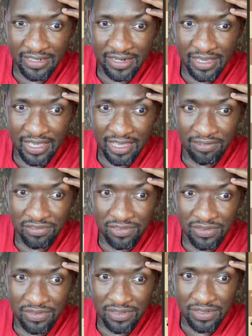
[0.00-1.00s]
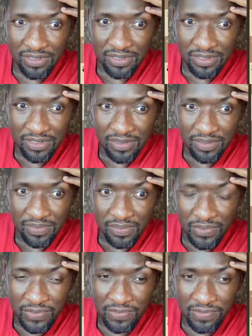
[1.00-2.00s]
I have to
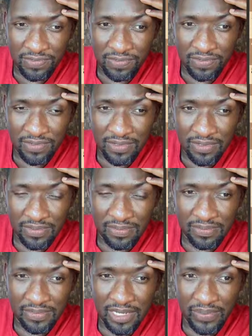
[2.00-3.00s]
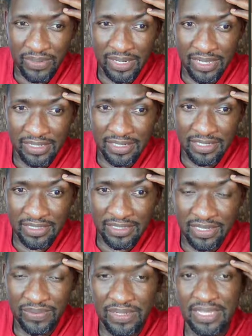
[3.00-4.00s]
move How will I address?
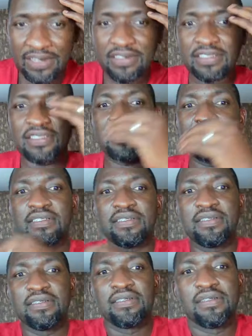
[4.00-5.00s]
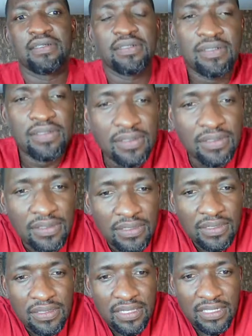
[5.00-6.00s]
How will I address that?
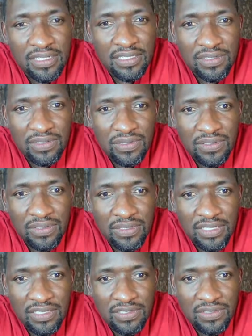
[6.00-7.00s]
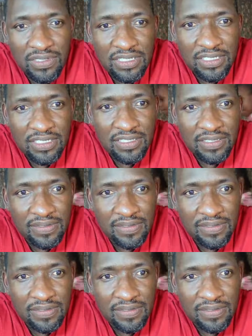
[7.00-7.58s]
That is not easy.